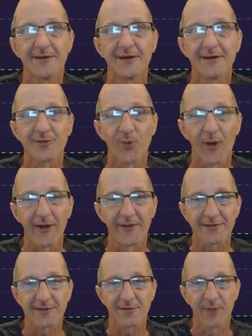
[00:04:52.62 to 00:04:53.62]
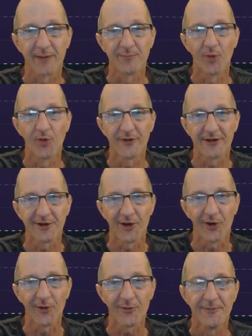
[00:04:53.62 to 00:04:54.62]
the way this has been moving,
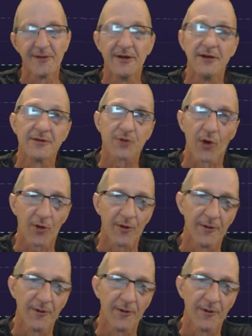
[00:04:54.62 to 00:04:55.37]
So